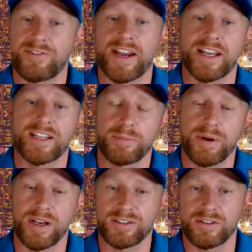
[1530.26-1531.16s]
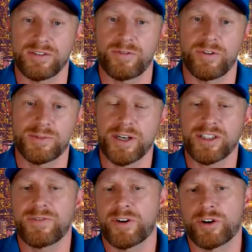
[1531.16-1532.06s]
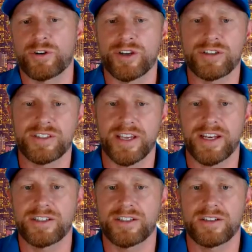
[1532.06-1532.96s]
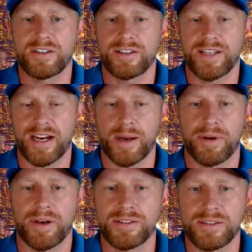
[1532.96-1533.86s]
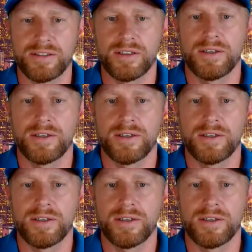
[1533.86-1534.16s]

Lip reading: financing puzzle, especially for earlier stage tech companies?